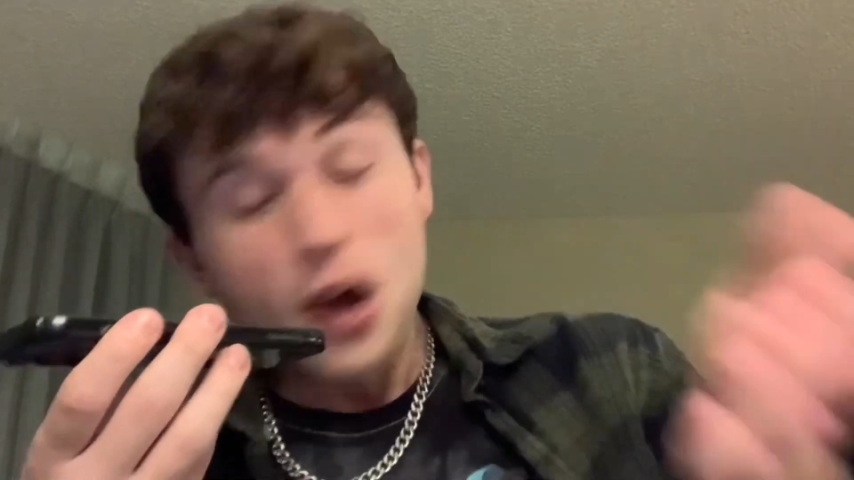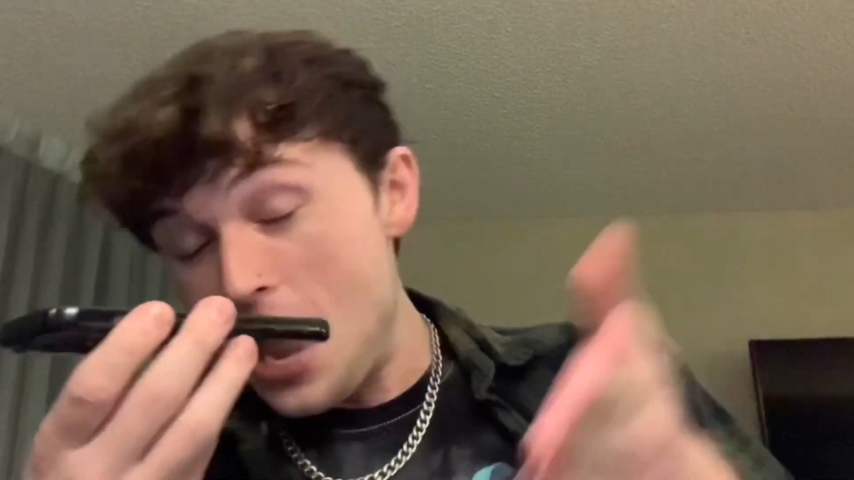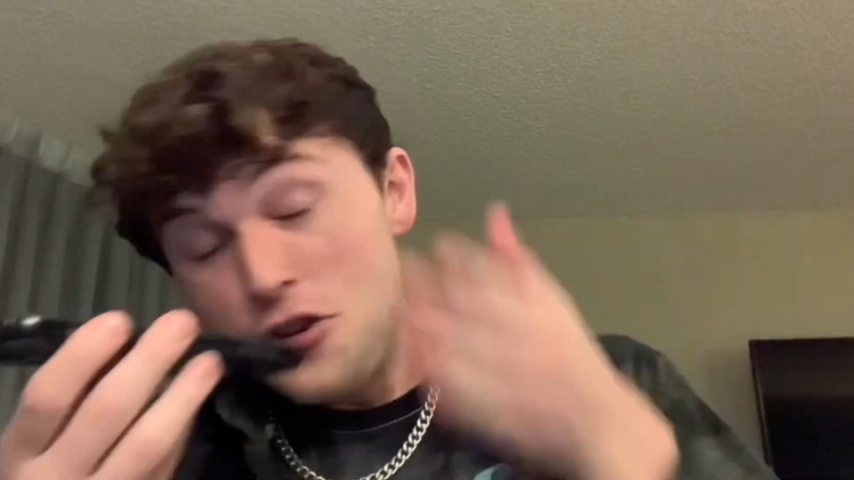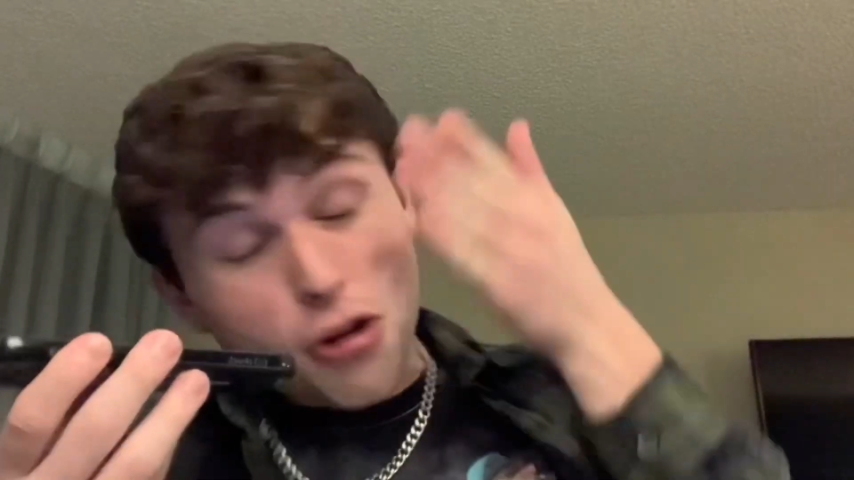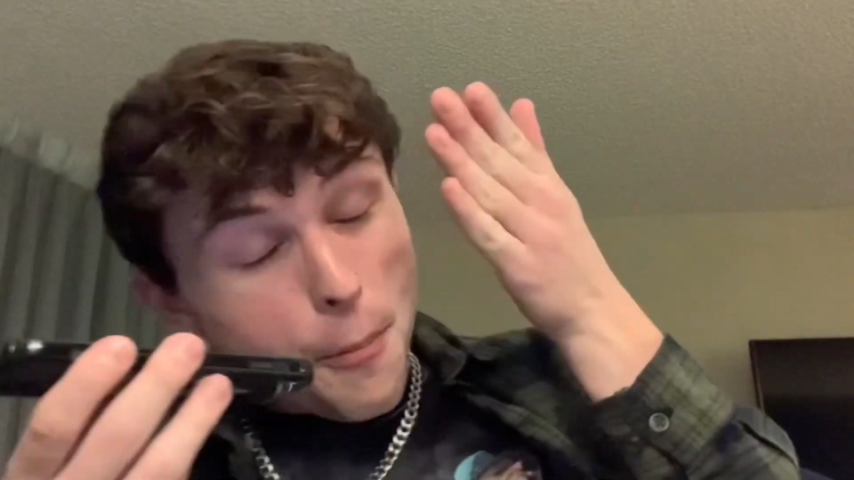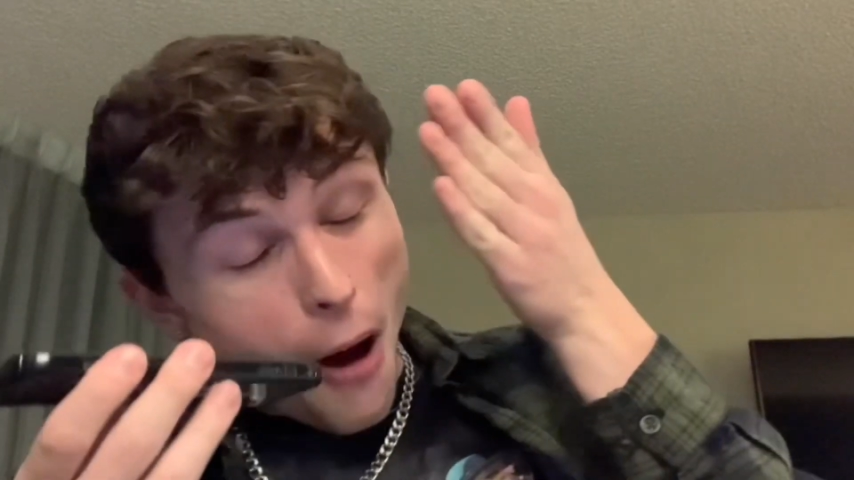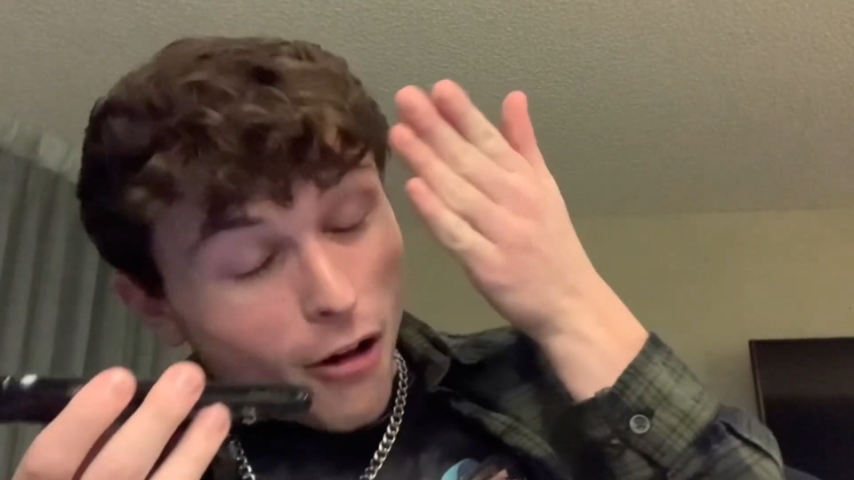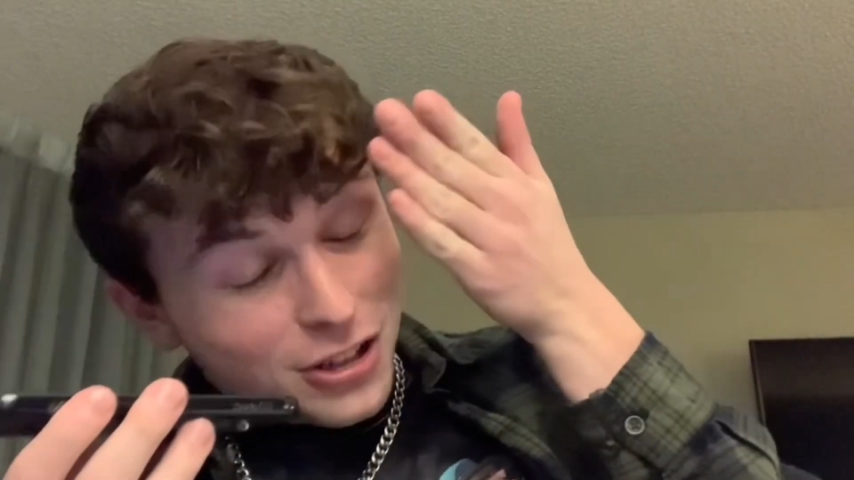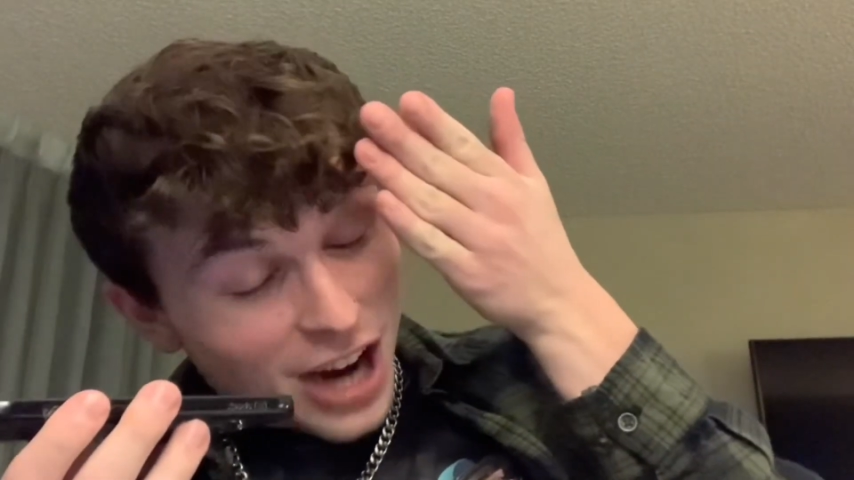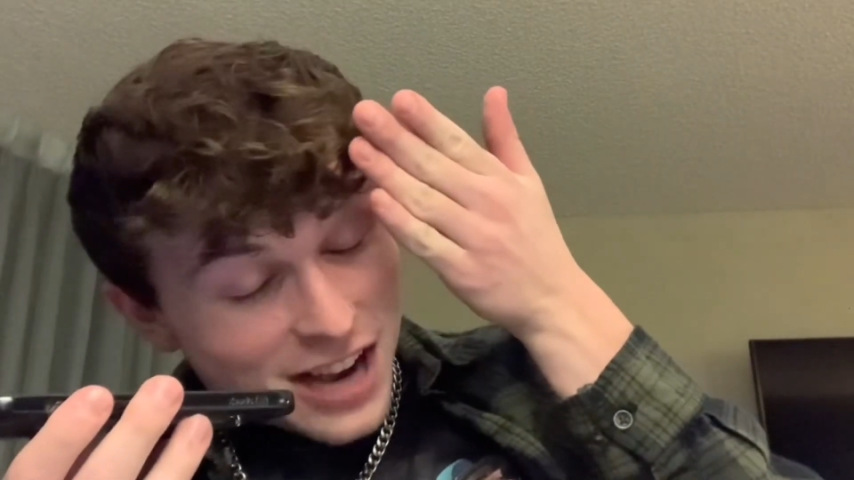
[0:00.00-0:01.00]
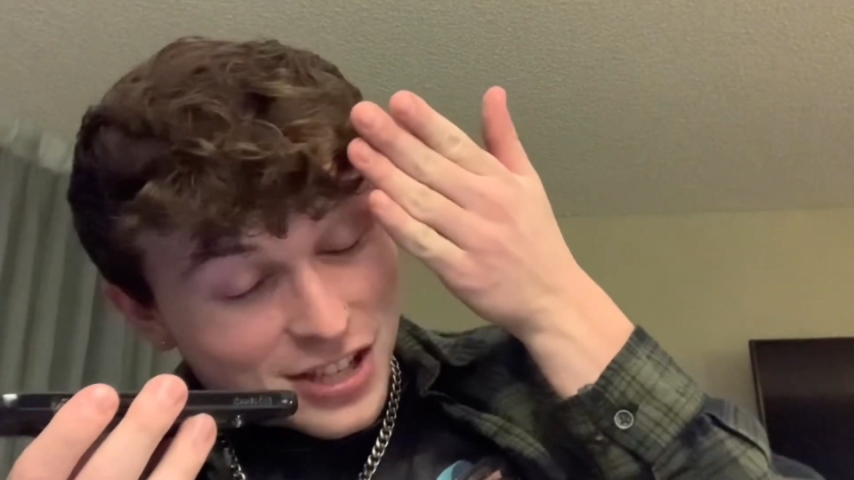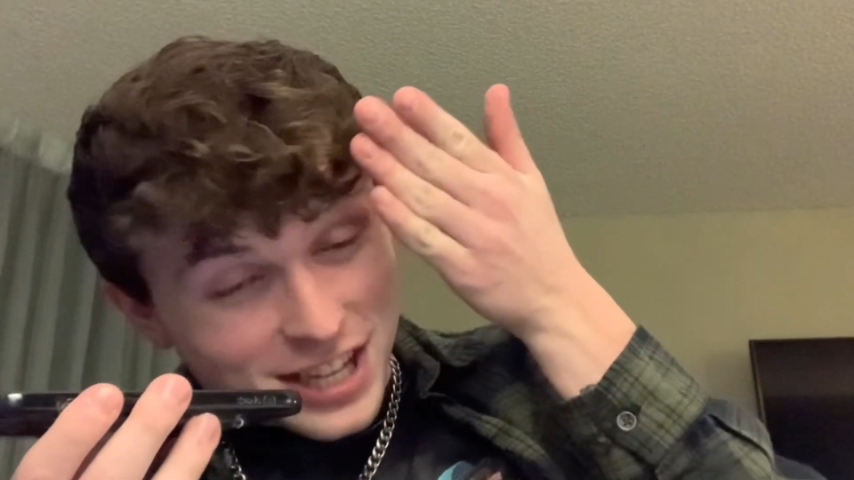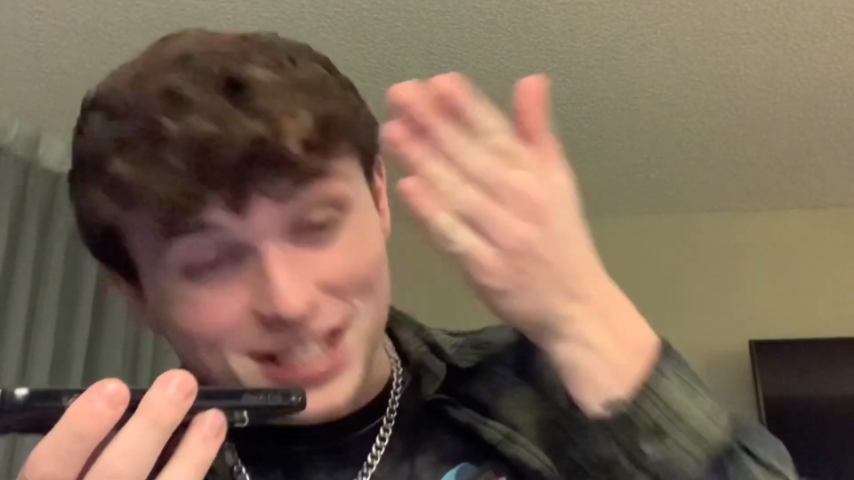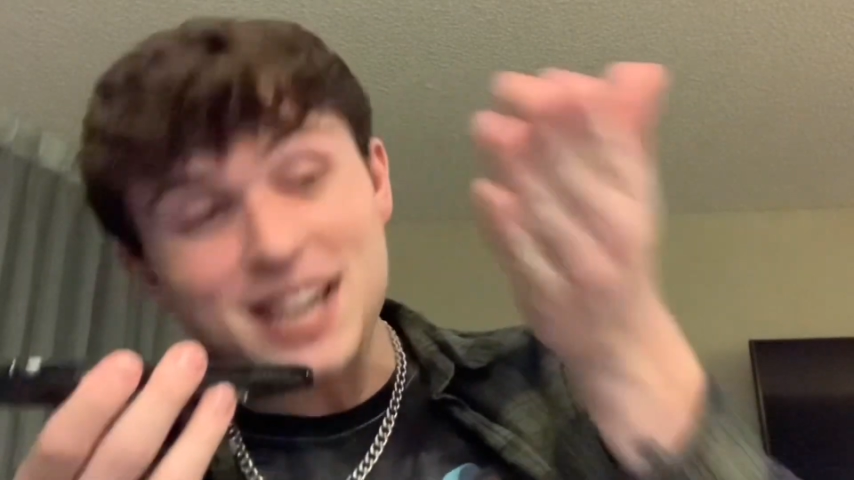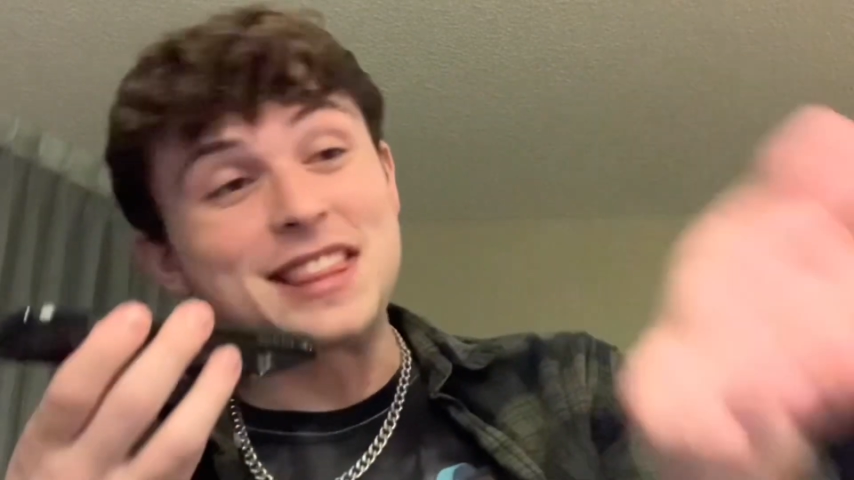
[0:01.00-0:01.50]
and you're
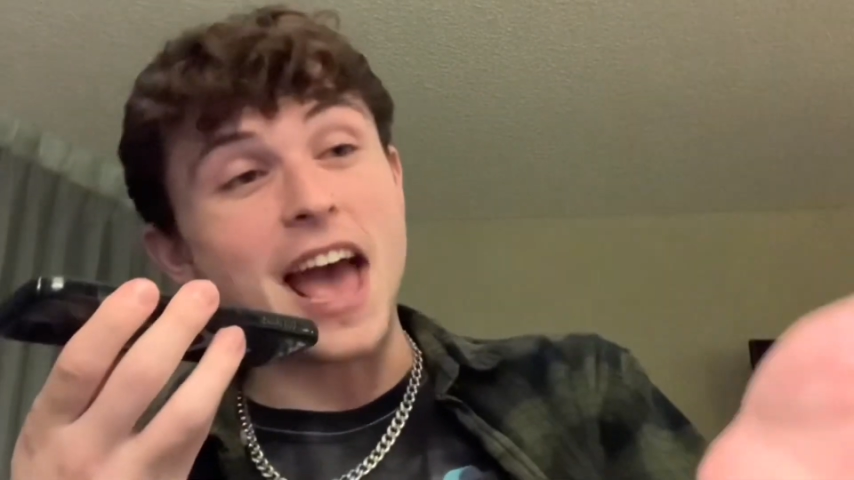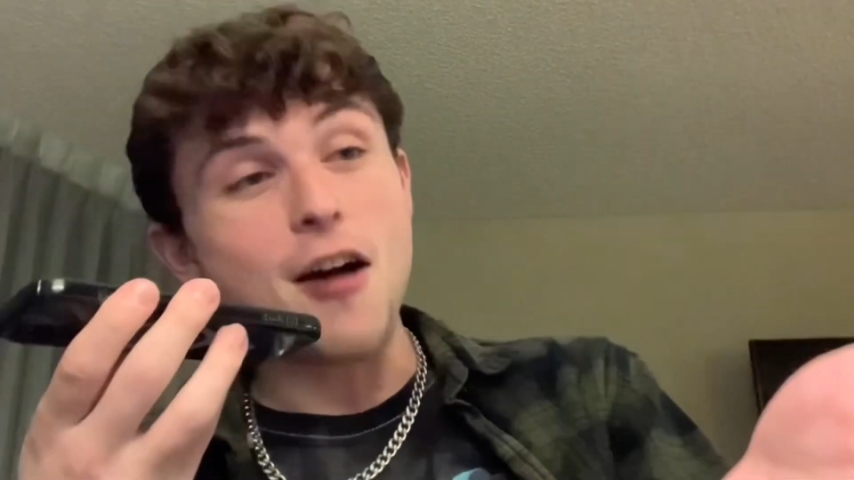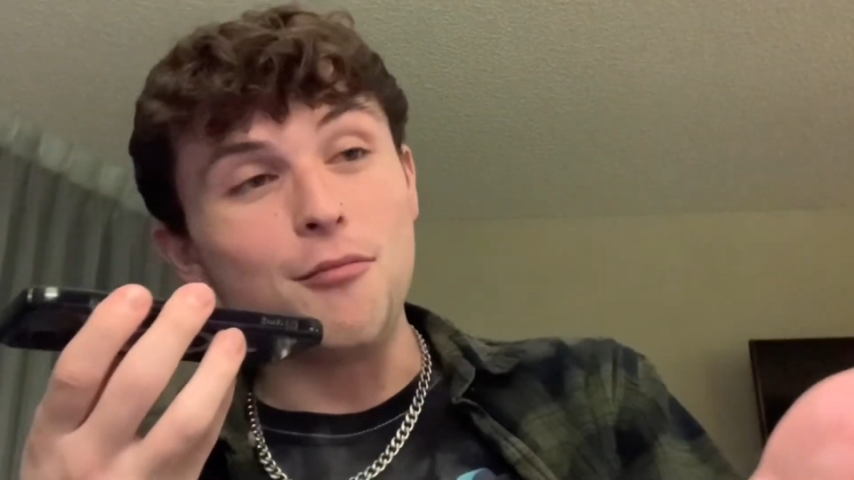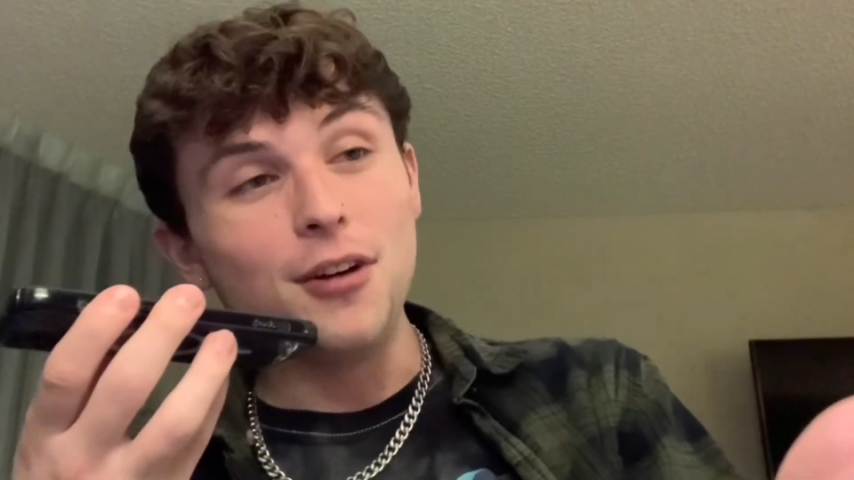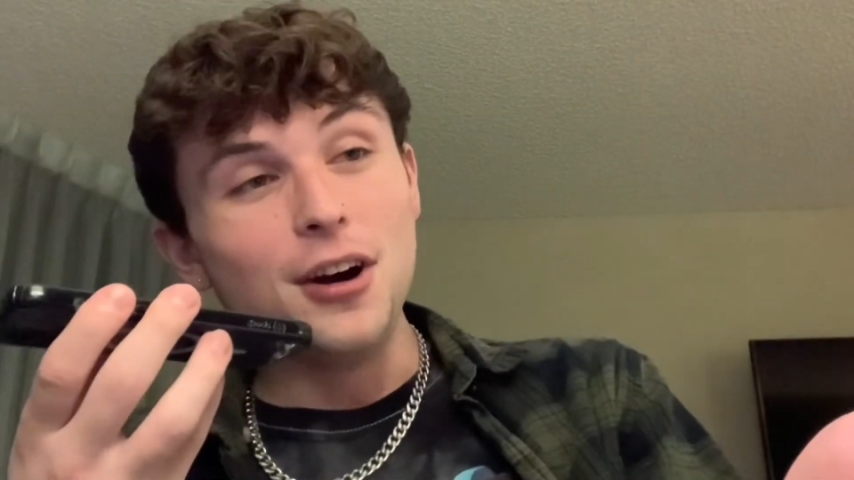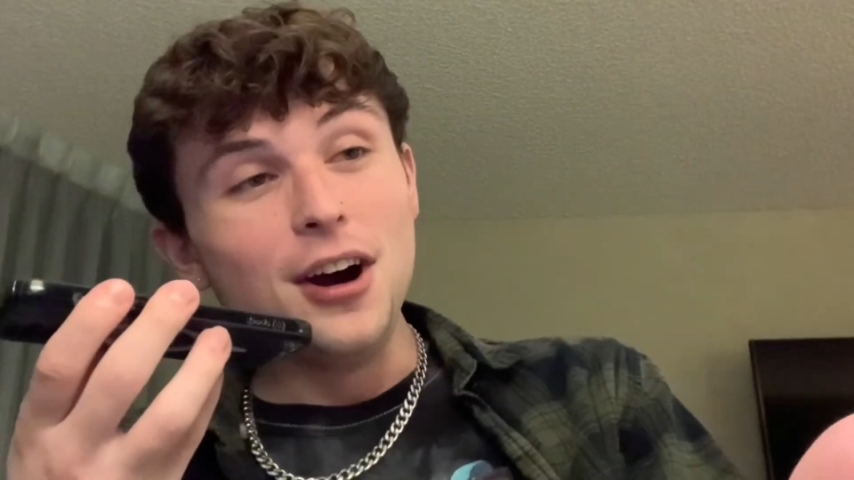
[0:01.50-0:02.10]
apologizing to them.